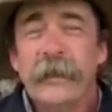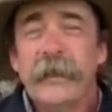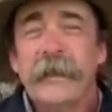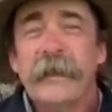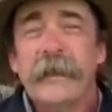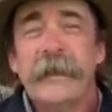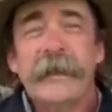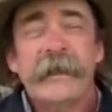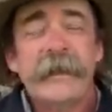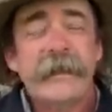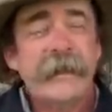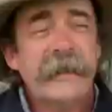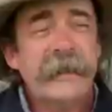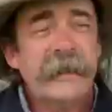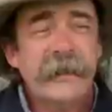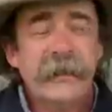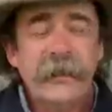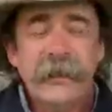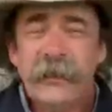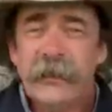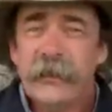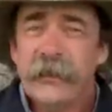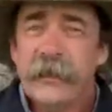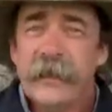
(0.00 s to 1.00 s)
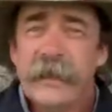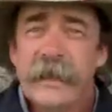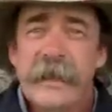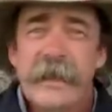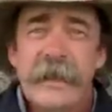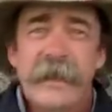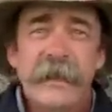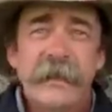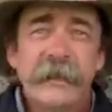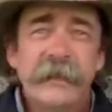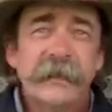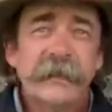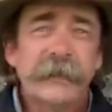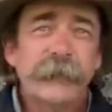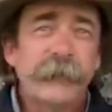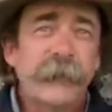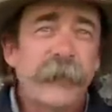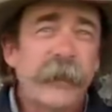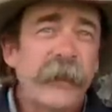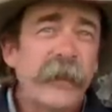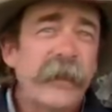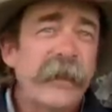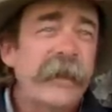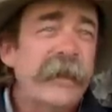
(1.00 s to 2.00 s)
It didn't look near as
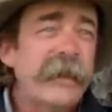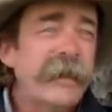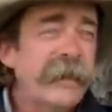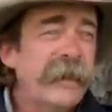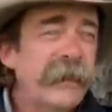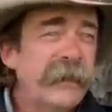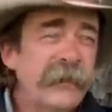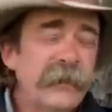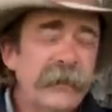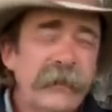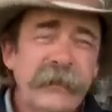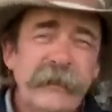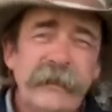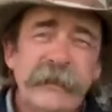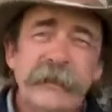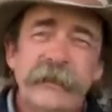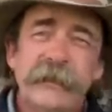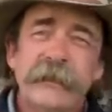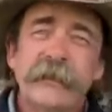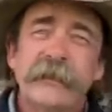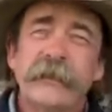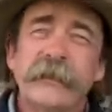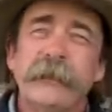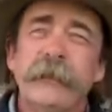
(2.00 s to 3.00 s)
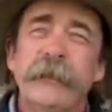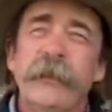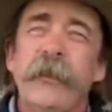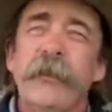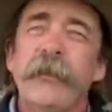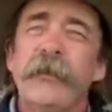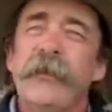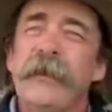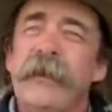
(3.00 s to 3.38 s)
pretty, didn't look near as smooth,